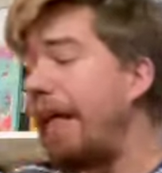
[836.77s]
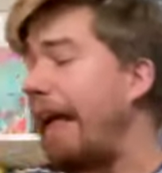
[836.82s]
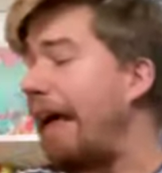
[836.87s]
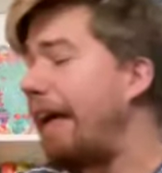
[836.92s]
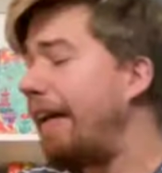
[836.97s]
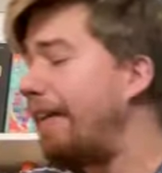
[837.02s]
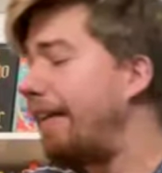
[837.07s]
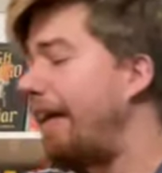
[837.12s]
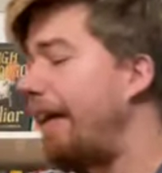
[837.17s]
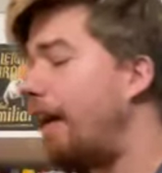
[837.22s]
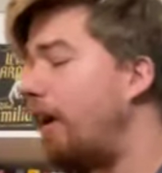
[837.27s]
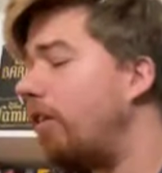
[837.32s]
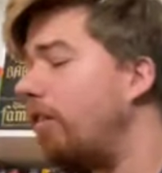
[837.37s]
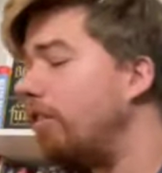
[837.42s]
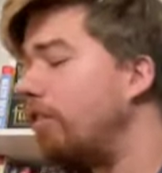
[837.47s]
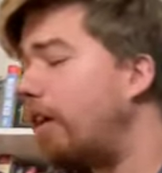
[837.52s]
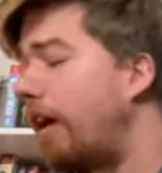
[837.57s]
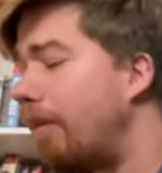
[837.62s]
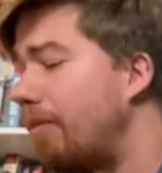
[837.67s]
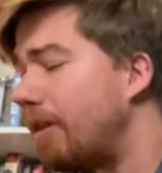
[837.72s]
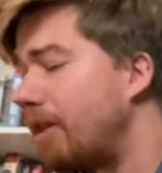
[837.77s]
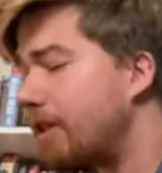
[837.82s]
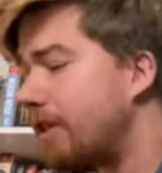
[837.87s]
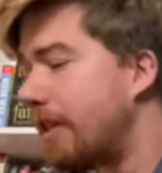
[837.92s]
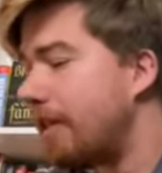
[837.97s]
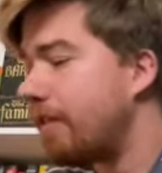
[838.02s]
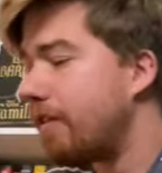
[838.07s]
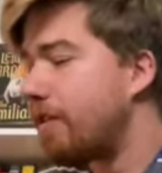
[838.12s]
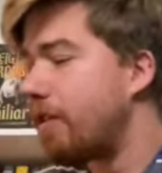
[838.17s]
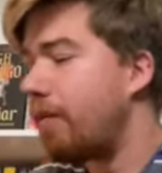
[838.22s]
And now I'm going to
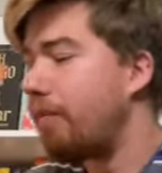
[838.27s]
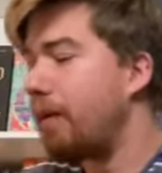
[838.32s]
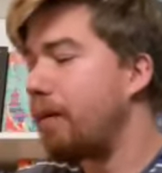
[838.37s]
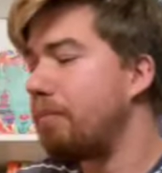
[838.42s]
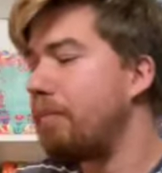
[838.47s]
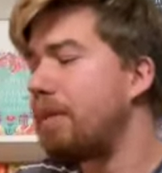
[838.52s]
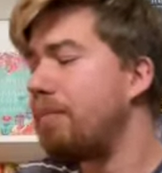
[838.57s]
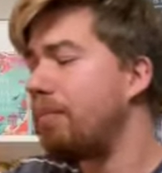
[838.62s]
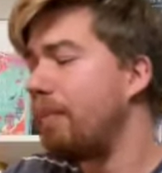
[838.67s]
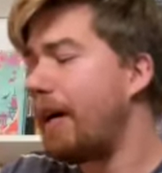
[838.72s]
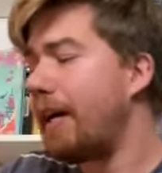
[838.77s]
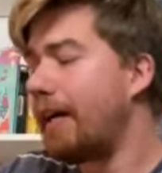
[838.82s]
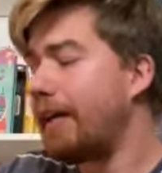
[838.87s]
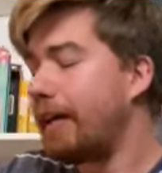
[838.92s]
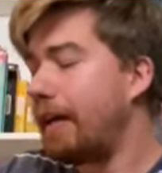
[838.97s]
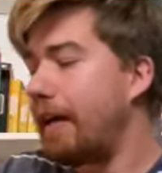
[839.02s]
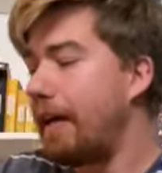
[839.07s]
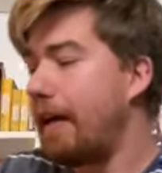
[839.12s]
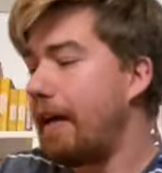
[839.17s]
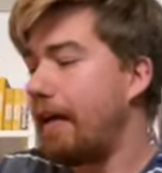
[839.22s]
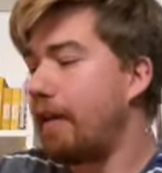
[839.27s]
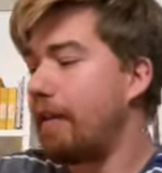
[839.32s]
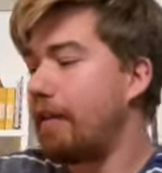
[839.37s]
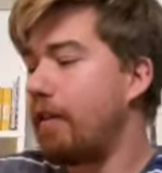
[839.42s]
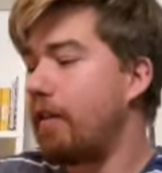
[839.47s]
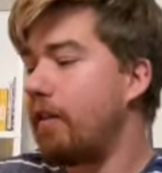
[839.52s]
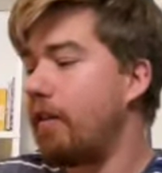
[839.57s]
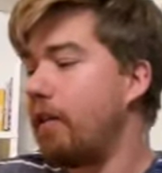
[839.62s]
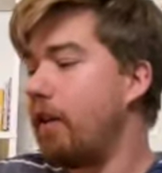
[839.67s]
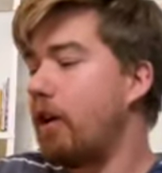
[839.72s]
set this on my beanbag
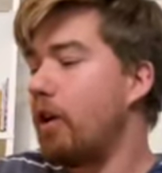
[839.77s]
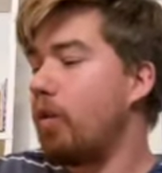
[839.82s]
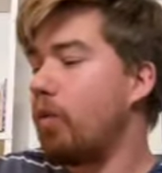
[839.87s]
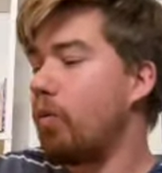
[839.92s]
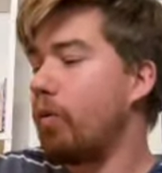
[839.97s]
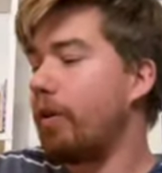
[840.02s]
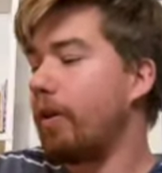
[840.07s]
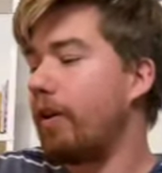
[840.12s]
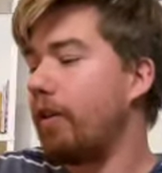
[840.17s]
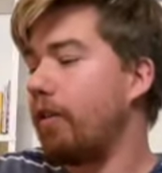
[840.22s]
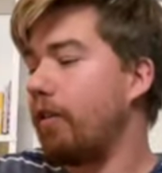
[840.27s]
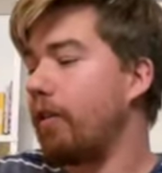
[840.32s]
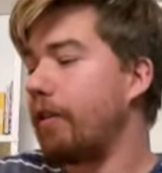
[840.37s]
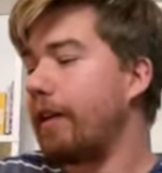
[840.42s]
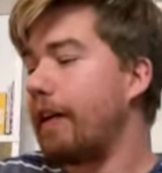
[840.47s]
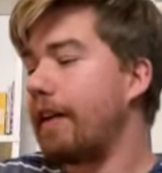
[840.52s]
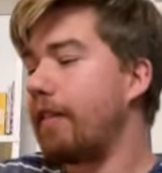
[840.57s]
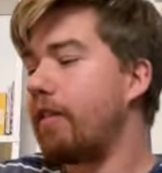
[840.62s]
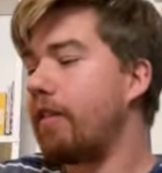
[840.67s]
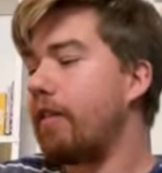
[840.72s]
and we're going to look at